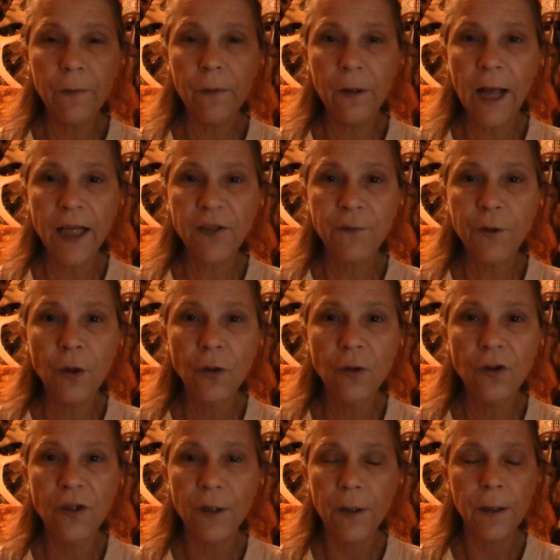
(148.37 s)
Less
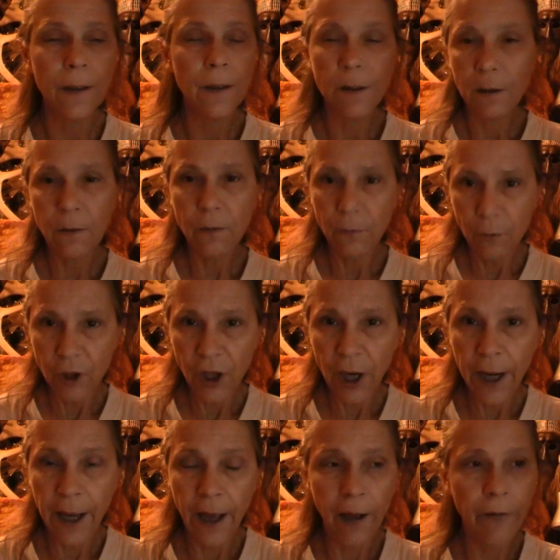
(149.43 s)
views, which
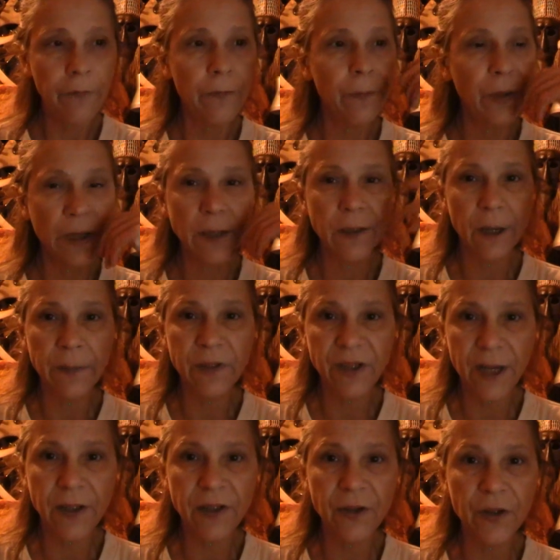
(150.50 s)
I have, because I'm
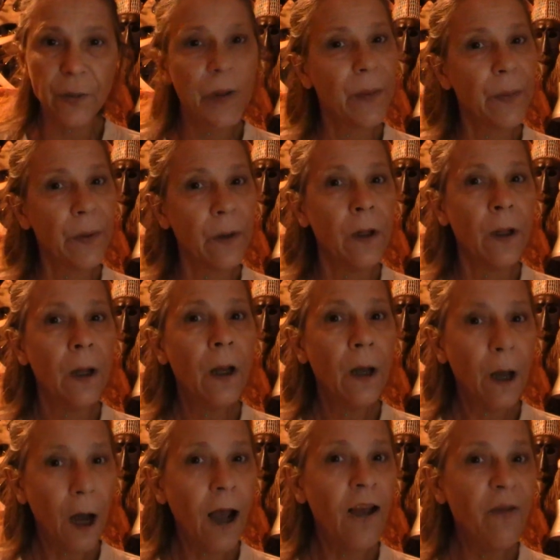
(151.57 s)
censored, people.
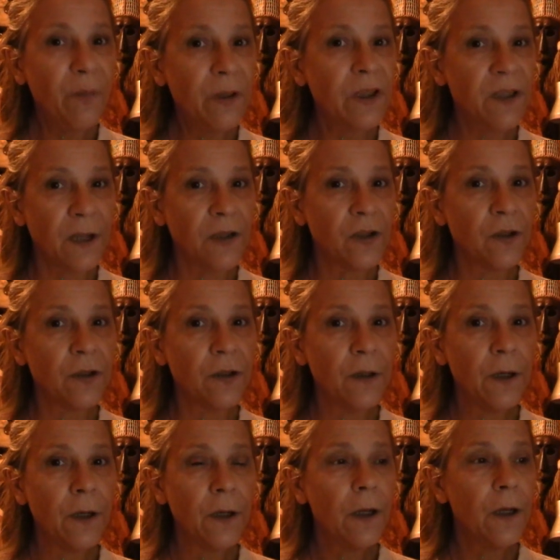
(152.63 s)
I have been censored,
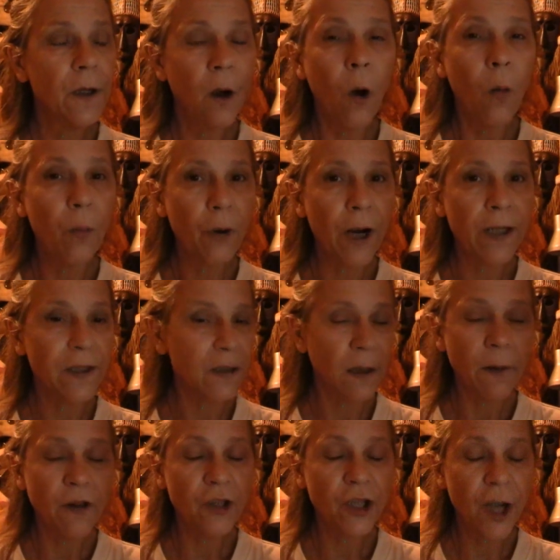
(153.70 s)
oppressed,
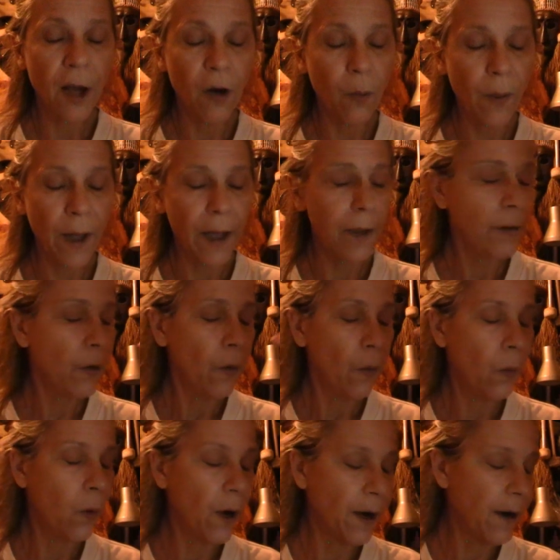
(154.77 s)
shadow banned,
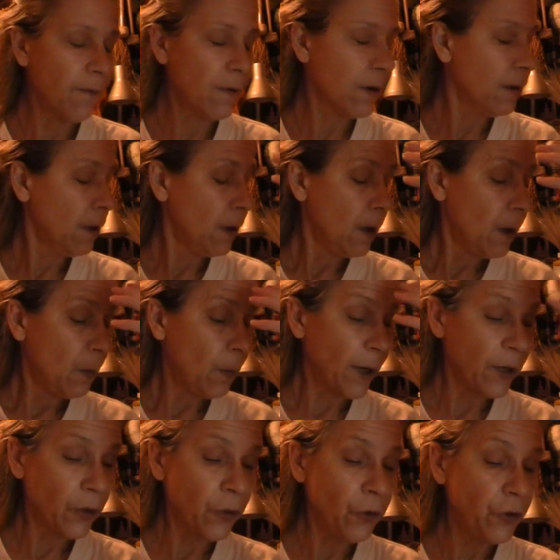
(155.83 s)
whatever,
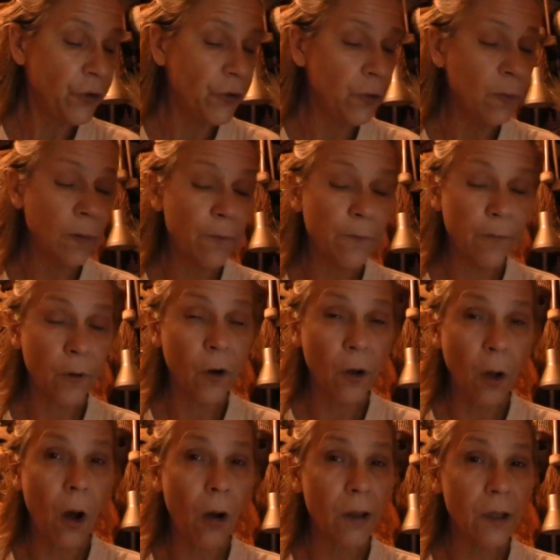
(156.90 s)
by YouTube for a
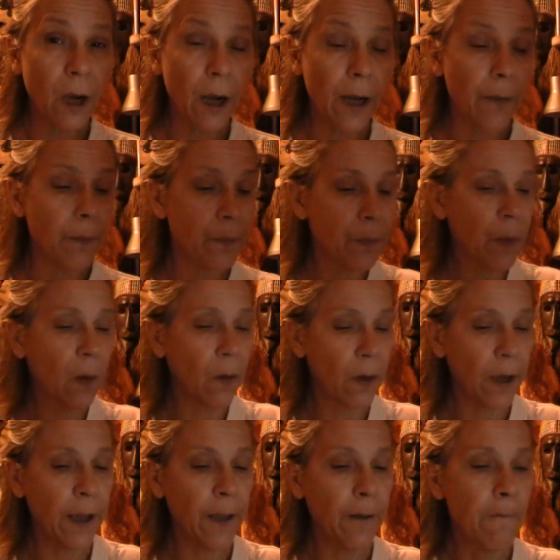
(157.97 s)
long time,
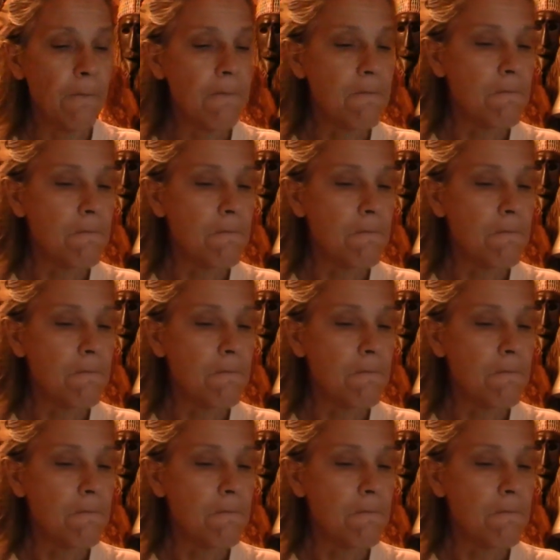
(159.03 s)
okay?